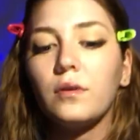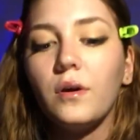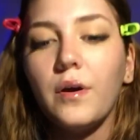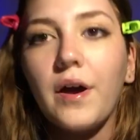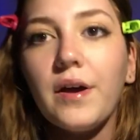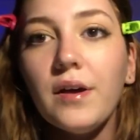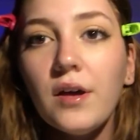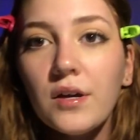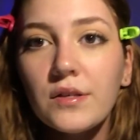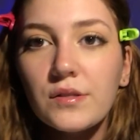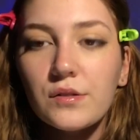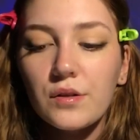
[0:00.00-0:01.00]
Okay,
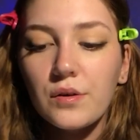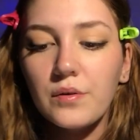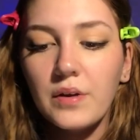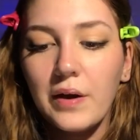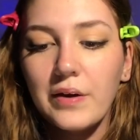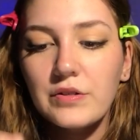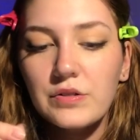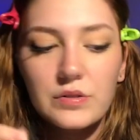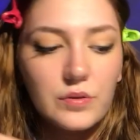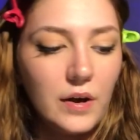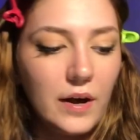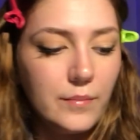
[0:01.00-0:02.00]
so now I just
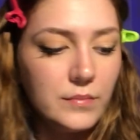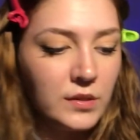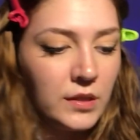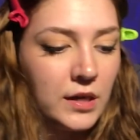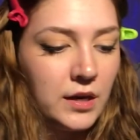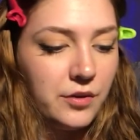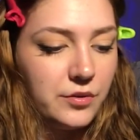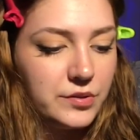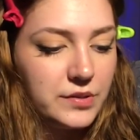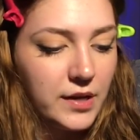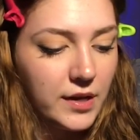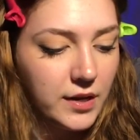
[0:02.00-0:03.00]
grabbed the other
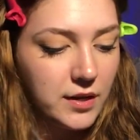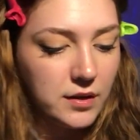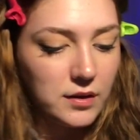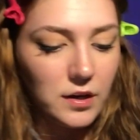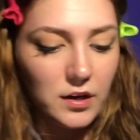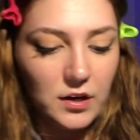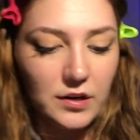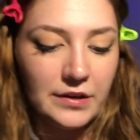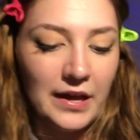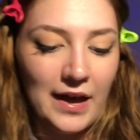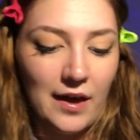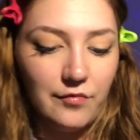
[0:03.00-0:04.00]
side, cut it in
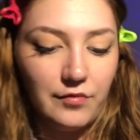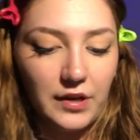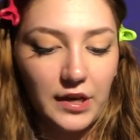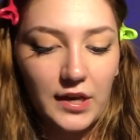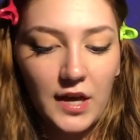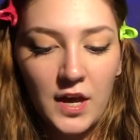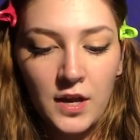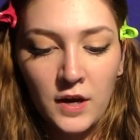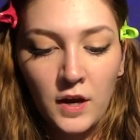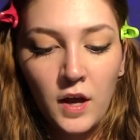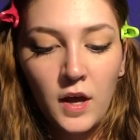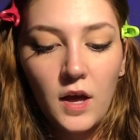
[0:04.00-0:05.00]
half
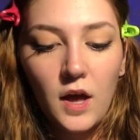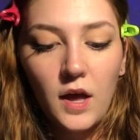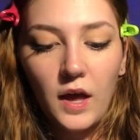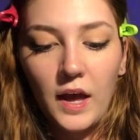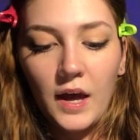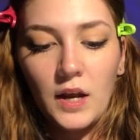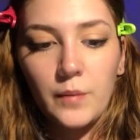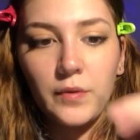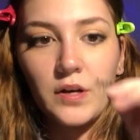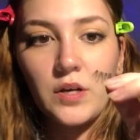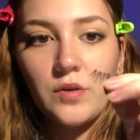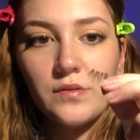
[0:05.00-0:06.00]
again, and I'm
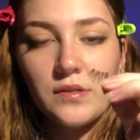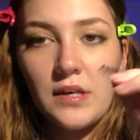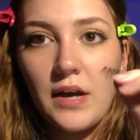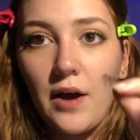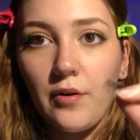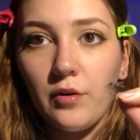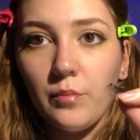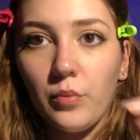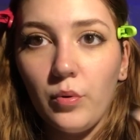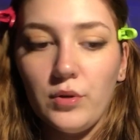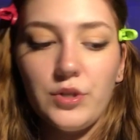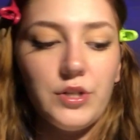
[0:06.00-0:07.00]
going to use the outer
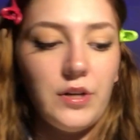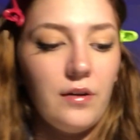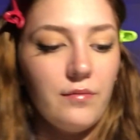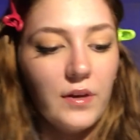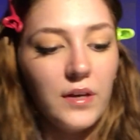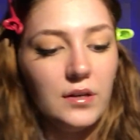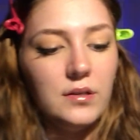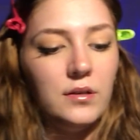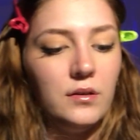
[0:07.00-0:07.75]
portion of it.